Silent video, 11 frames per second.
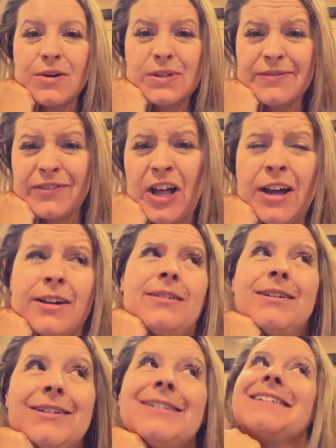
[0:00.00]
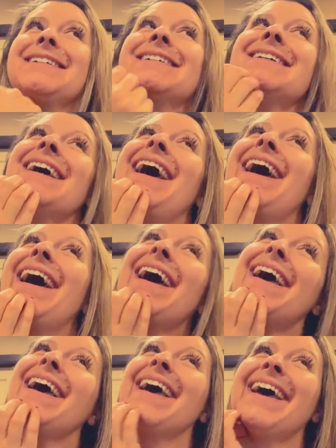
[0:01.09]
"What's a vlog?" Uh,
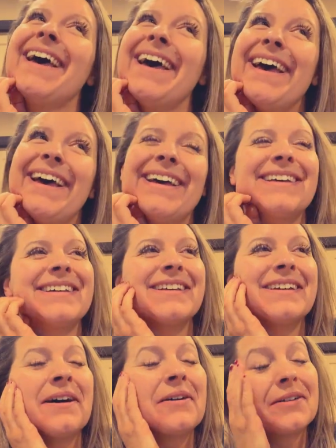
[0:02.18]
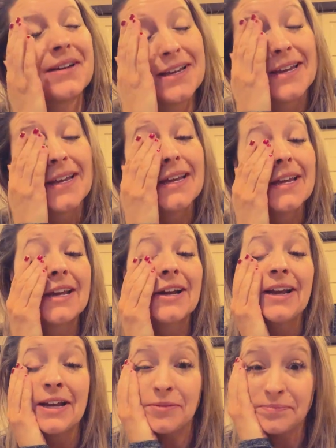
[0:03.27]
so here I
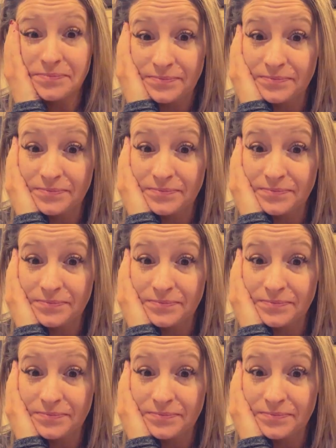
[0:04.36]
am,